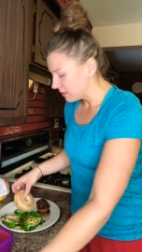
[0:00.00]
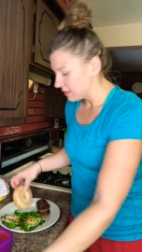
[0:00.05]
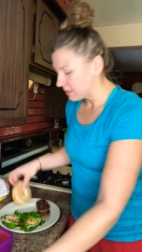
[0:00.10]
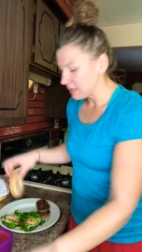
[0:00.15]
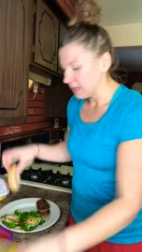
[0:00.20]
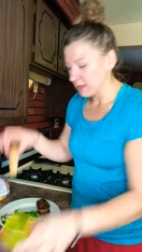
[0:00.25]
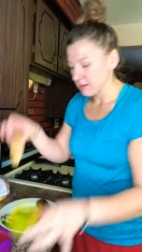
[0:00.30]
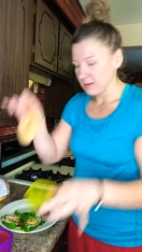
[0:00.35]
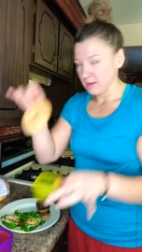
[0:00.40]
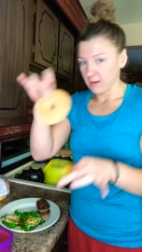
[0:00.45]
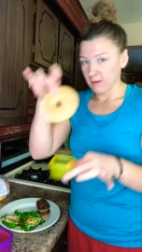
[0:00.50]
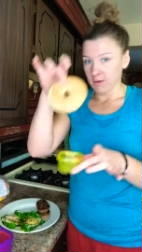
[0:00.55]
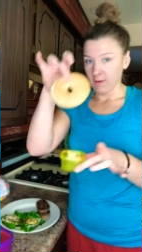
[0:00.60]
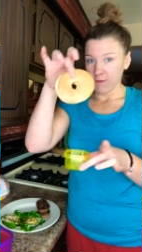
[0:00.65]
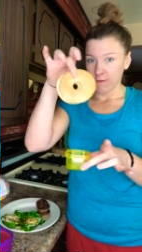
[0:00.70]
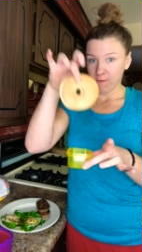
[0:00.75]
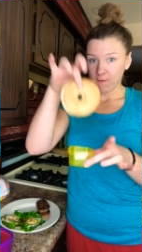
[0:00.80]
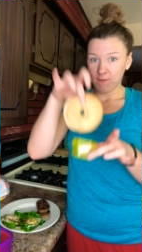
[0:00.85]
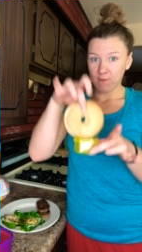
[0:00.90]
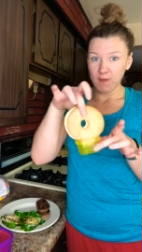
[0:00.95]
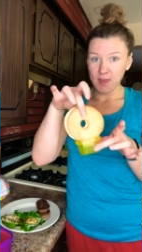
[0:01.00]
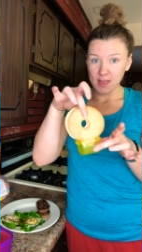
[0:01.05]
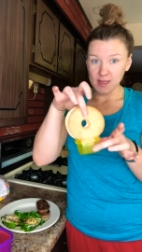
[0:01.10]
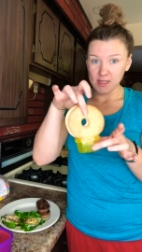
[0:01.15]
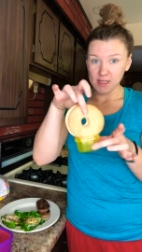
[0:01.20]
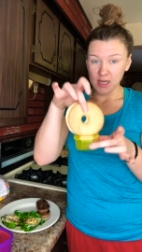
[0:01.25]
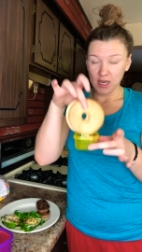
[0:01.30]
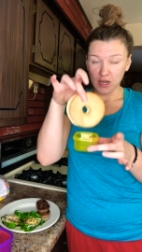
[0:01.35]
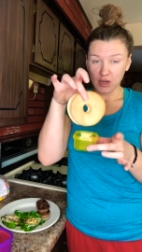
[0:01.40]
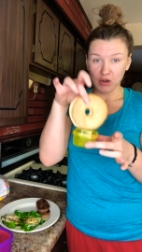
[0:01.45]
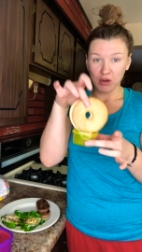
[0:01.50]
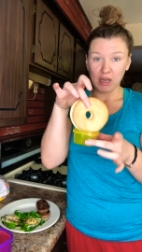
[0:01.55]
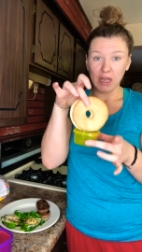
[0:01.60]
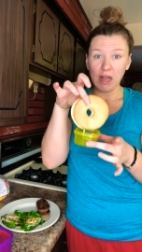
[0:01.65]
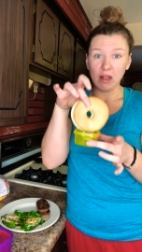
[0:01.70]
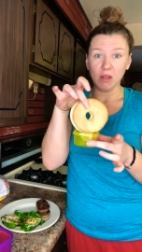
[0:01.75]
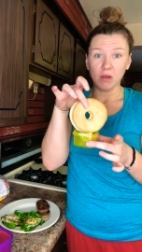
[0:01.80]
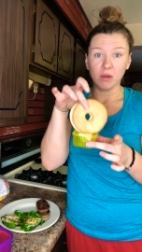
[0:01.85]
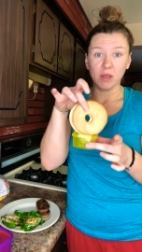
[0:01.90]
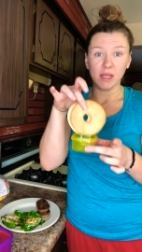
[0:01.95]
it doesn't fit in your
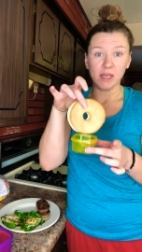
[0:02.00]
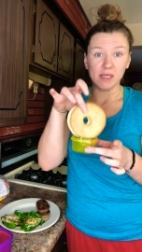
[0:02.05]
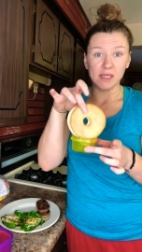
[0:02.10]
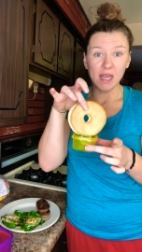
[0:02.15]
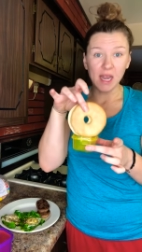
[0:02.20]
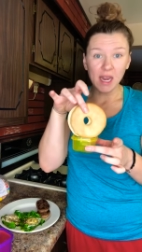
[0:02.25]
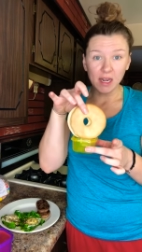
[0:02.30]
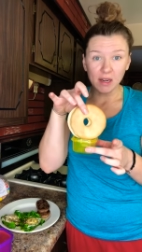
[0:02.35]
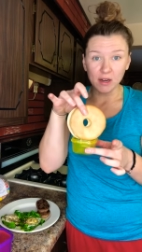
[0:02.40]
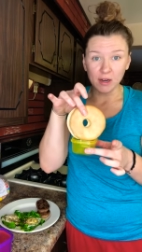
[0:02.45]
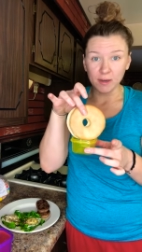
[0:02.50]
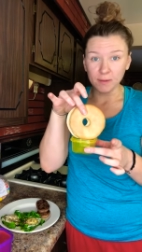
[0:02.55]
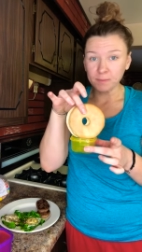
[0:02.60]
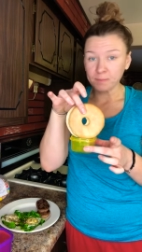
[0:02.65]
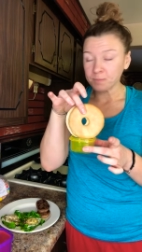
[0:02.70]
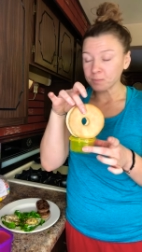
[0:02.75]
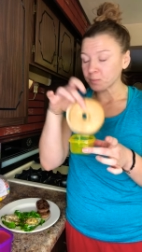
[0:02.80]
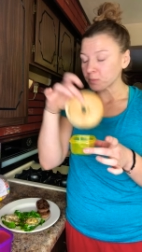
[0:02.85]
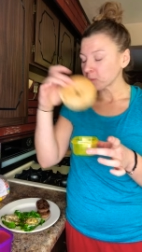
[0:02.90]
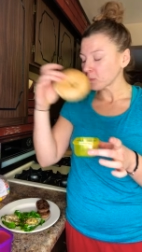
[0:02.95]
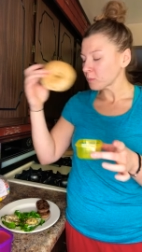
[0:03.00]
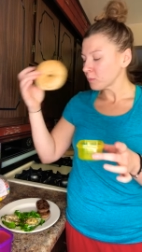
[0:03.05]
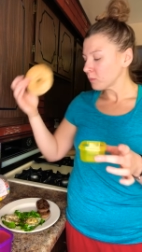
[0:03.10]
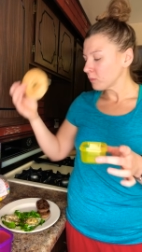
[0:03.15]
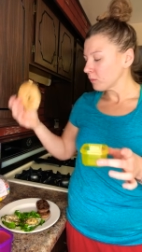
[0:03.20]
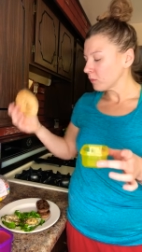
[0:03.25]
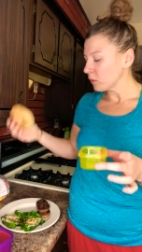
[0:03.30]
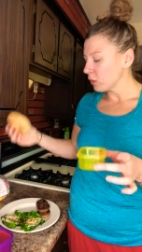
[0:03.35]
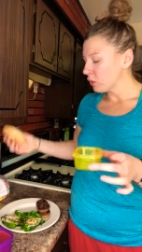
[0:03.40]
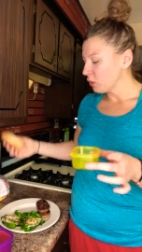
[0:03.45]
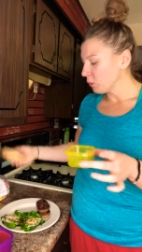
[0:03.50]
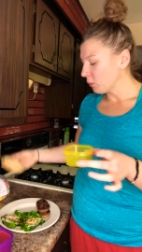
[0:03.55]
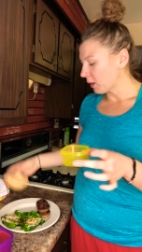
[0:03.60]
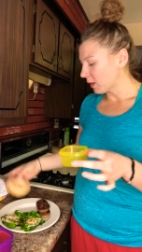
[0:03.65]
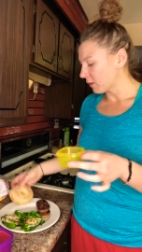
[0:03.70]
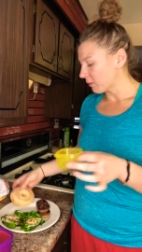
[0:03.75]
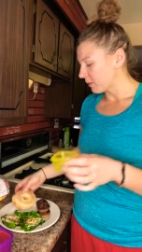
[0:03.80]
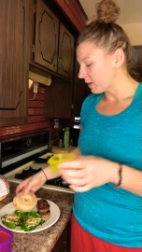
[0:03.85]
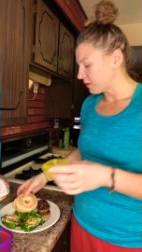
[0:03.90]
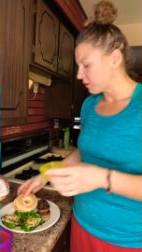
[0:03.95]
yellow container, you
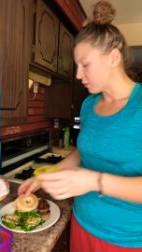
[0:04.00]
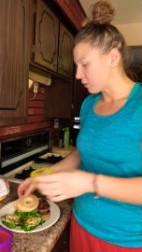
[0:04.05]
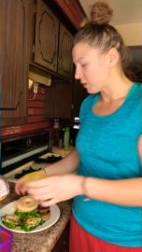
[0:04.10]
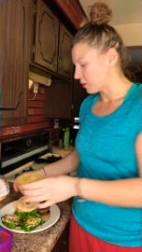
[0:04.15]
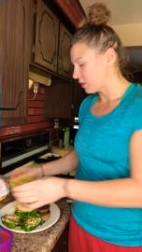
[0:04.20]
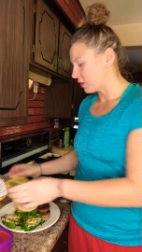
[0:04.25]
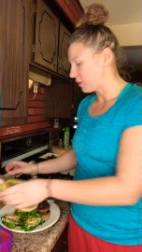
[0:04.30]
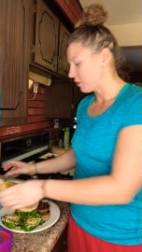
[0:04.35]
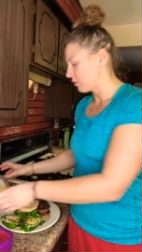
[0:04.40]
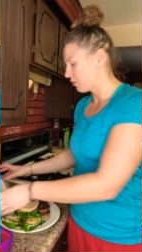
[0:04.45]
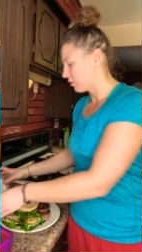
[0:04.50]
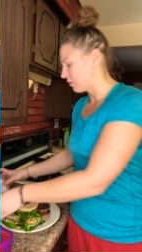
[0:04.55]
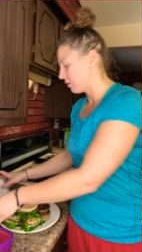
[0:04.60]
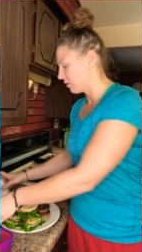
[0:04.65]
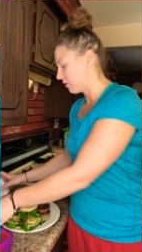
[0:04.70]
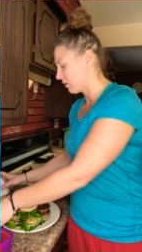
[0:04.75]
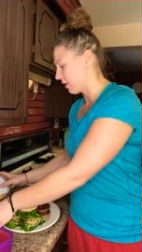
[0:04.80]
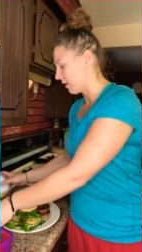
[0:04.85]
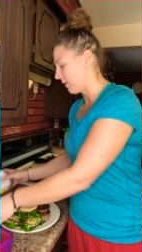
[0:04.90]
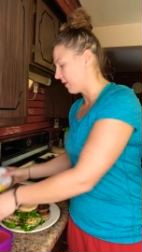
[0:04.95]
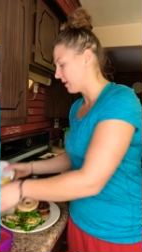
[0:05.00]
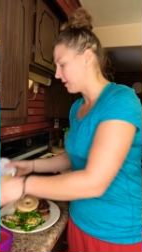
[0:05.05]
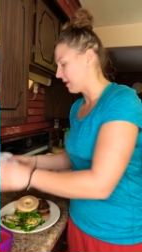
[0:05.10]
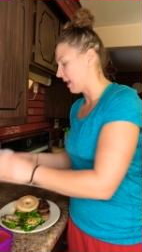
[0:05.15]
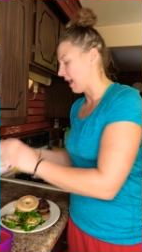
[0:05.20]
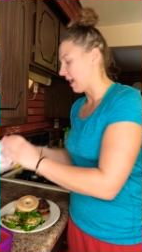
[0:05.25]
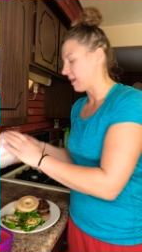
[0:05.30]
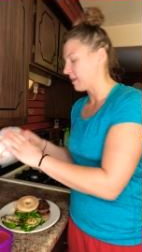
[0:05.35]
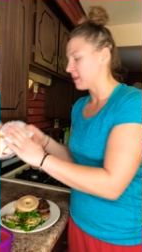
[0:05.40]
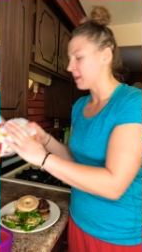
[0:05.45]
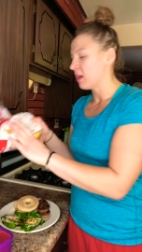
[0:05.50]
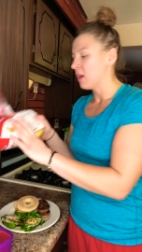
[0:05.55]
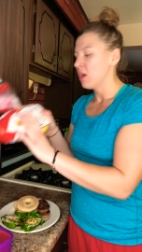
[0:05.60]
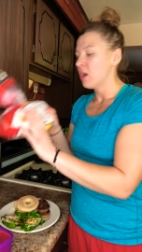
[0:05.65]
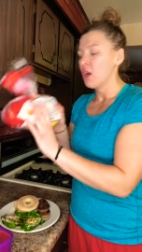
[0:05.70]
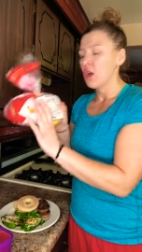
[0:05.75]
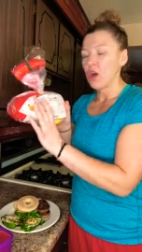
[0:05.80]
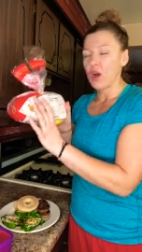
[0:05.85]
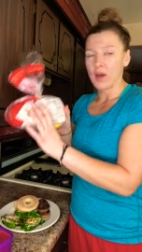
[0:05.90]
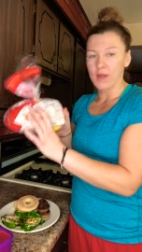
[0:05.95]
wanna to resort to the serving
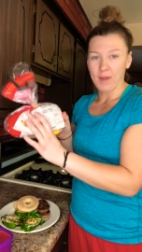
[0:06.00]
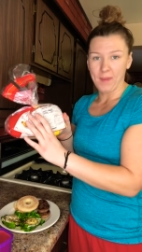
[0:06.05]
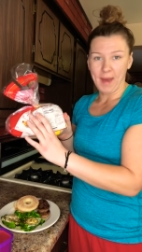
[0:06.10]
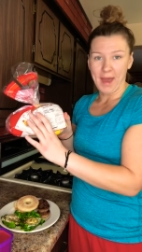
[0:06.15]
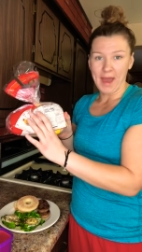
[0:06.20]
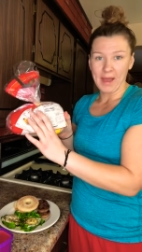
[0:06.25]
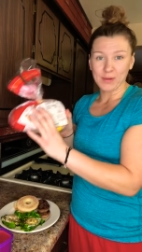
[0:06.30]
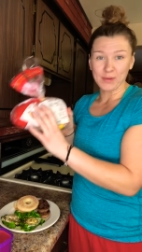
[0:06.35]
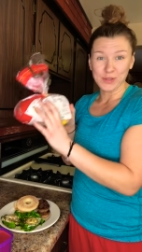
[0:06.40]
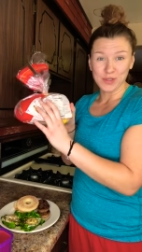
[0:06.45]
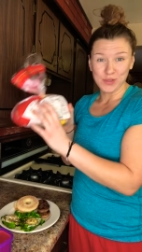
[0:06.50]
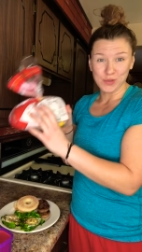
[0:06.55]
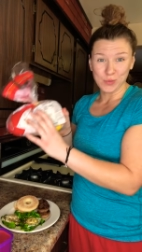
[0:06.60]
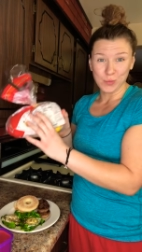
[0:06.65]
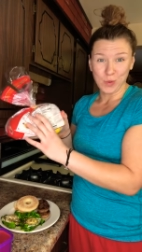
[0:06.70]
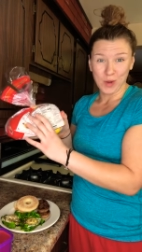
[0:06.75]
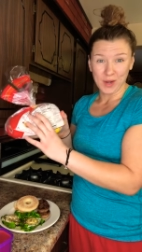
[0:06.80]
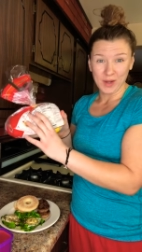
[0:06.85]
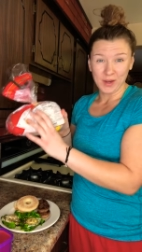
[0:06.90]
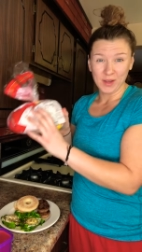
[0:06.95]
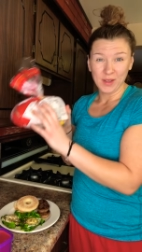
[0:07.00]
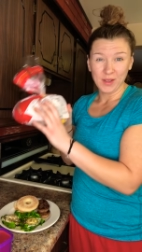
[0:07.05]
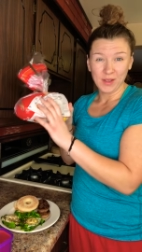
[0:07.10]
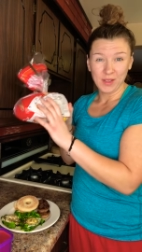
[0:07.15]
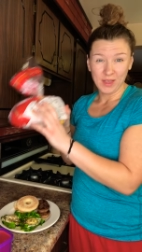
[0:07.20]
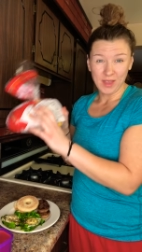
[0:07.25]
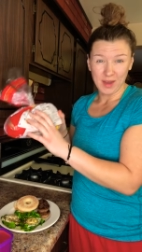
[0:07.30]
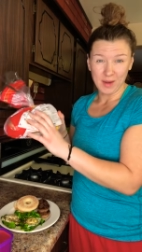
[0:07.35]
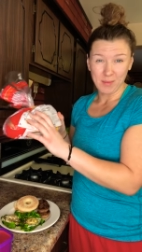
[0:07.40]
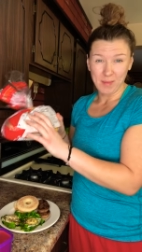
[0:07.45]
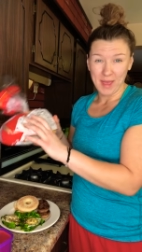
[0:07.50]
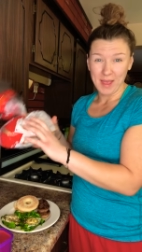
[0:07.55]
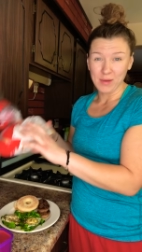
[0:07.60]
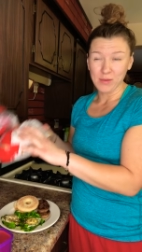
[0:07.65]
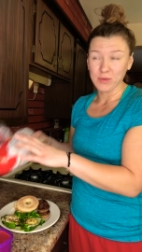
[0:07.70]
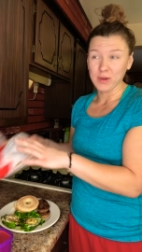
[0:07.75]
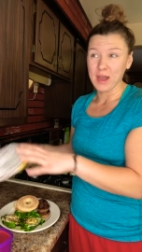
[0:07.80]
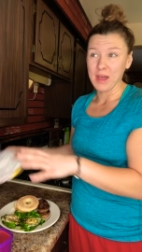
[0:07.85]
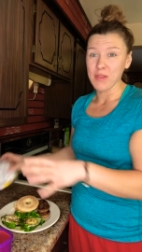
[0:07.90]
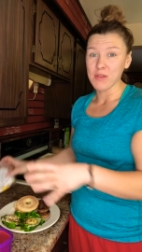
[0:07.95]
size on the bag, which is one thin
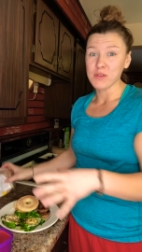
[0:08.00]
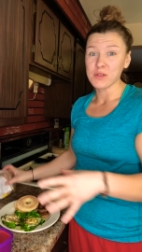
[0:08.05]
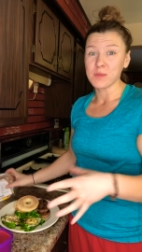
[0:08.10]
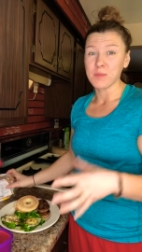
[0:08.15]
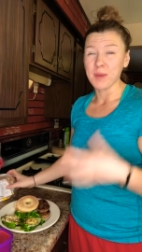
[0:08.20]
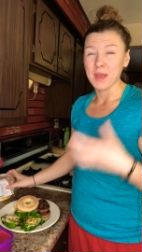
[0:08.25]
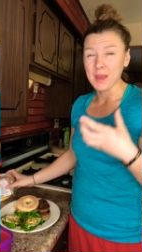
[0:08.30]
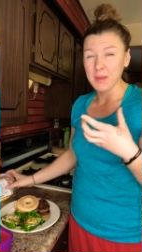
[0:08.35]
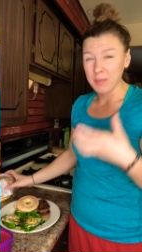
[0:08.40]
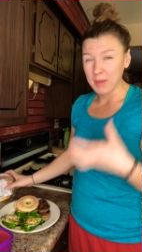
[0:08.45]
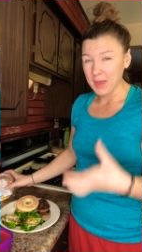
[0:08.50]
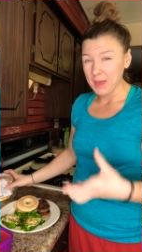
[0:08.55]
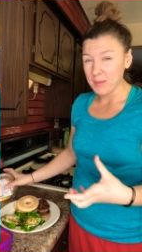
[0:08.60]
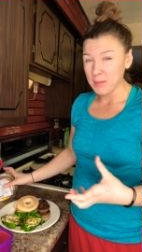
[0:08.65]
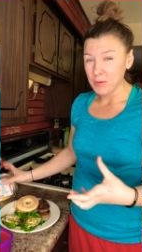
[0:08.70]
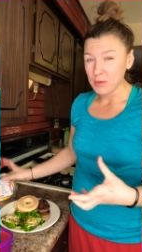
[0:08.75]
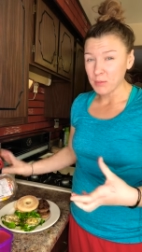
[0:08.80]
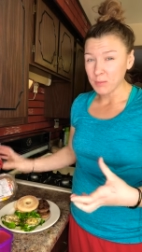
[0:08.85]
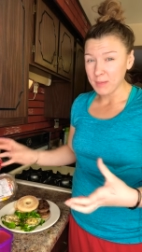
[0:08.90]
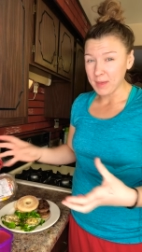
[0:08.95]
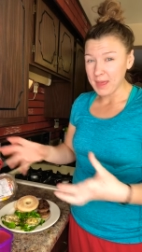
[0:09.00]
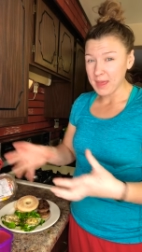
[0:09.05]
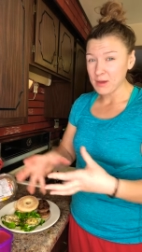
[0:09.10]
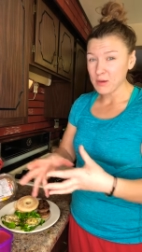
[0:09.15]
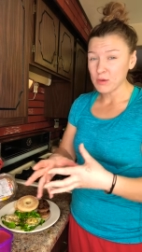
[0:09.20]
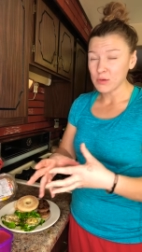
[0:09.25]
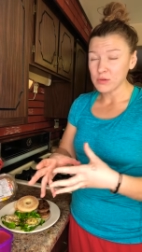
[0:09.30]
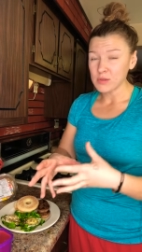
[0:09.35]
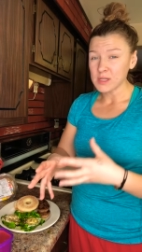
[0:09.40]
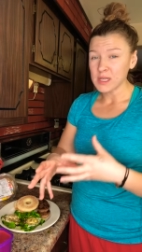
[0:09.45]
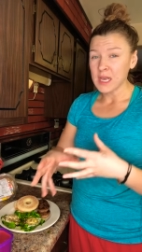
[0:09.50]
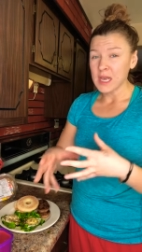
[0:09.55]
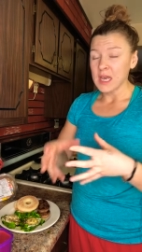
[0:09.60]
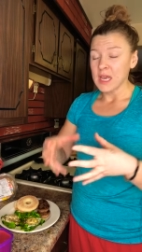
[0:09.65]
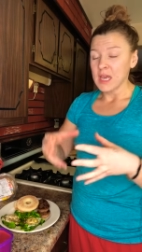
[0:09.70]
bagel. Now those big bagels,